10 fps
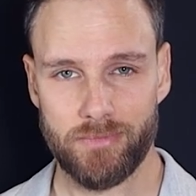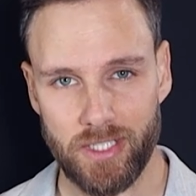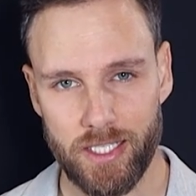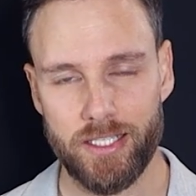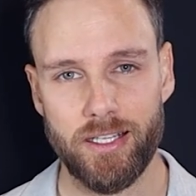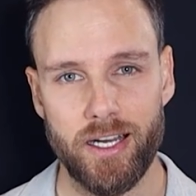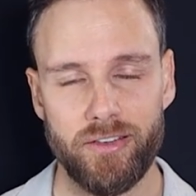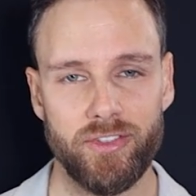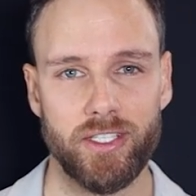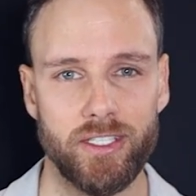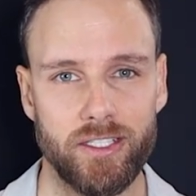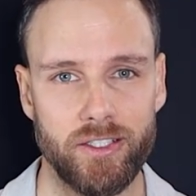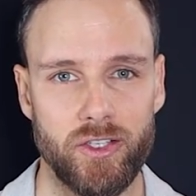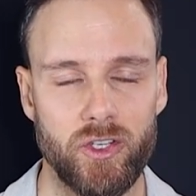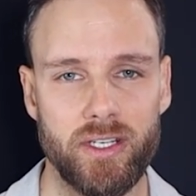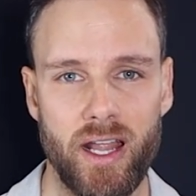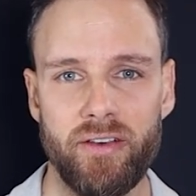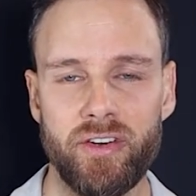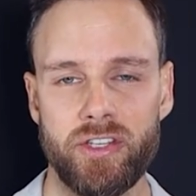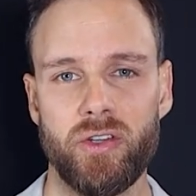Listen carefully. You should
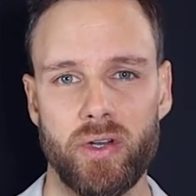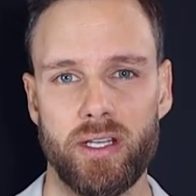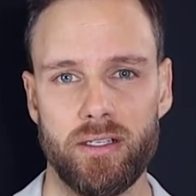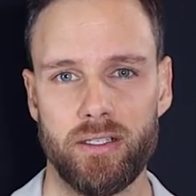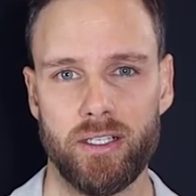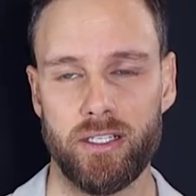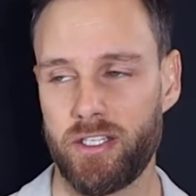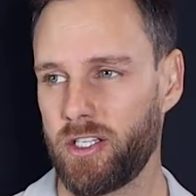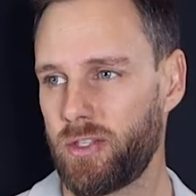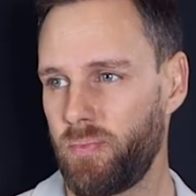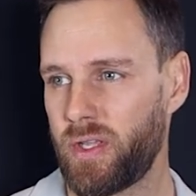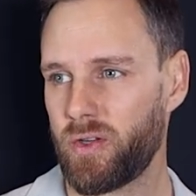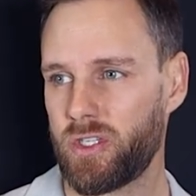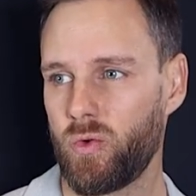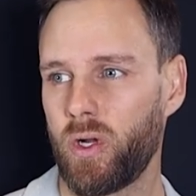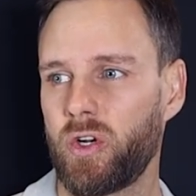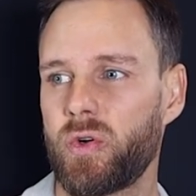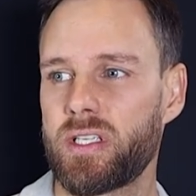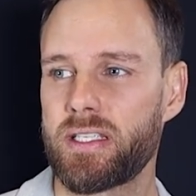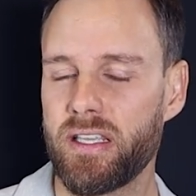never do it just because you want to
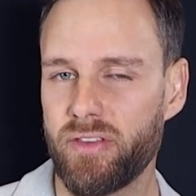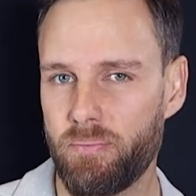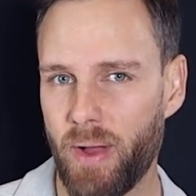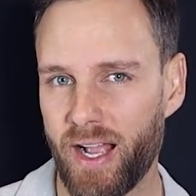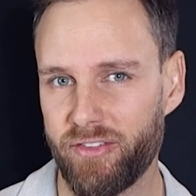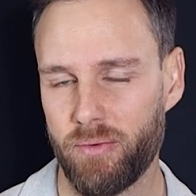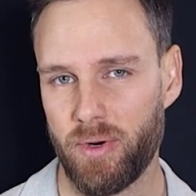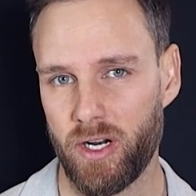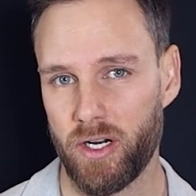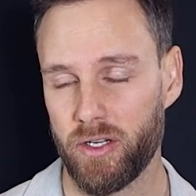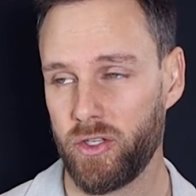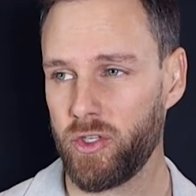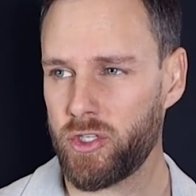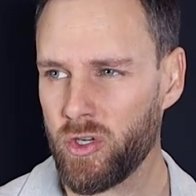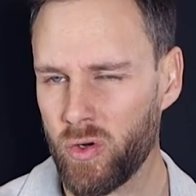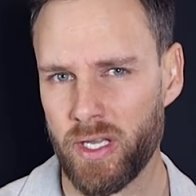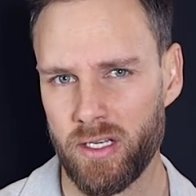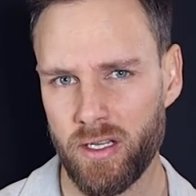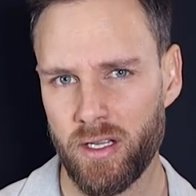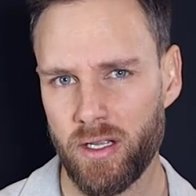receive it back from her. You do it
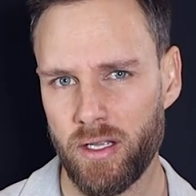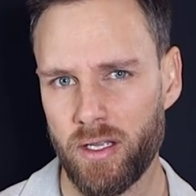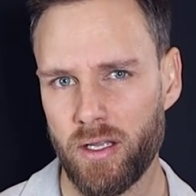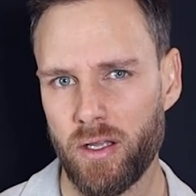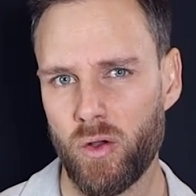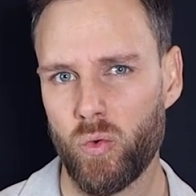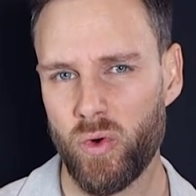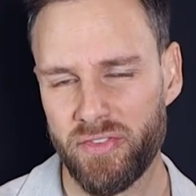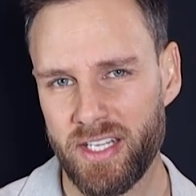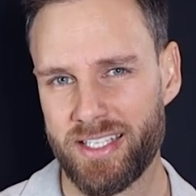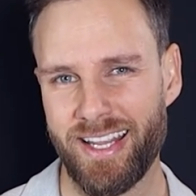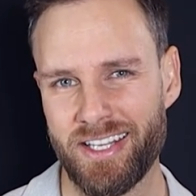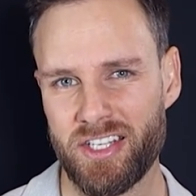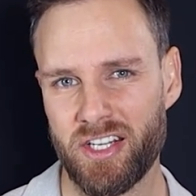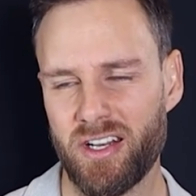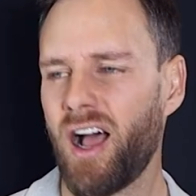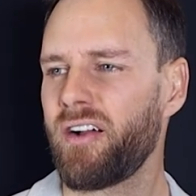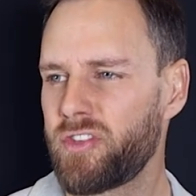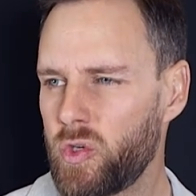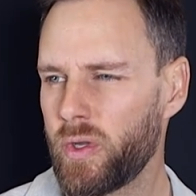with the intention
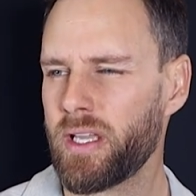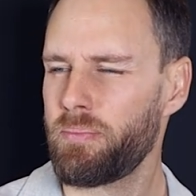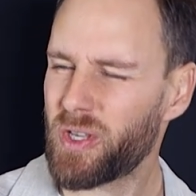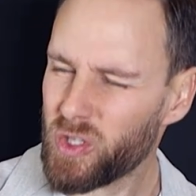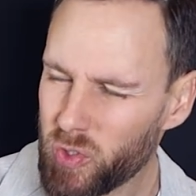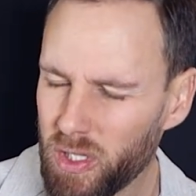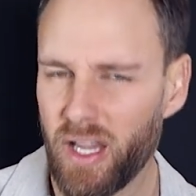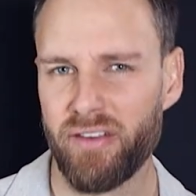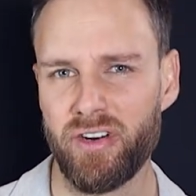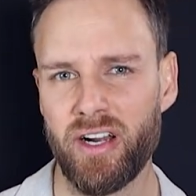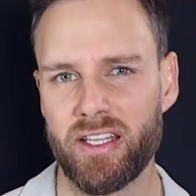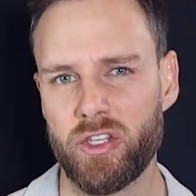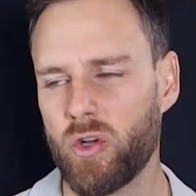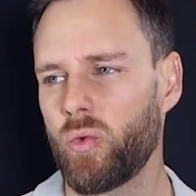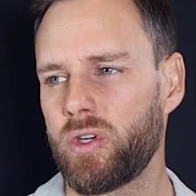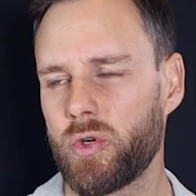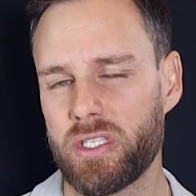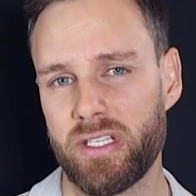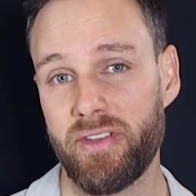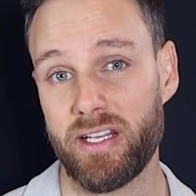of doing it because you love her and you don't want to
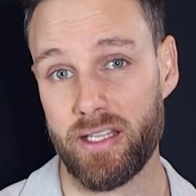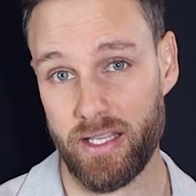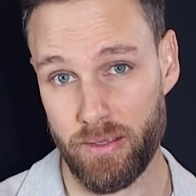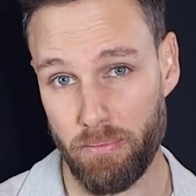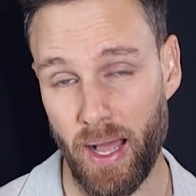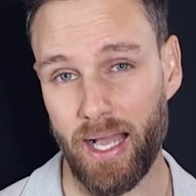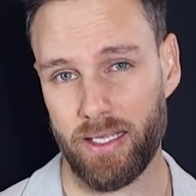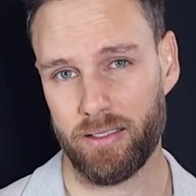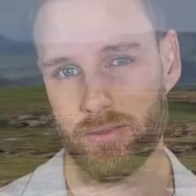receive anything back.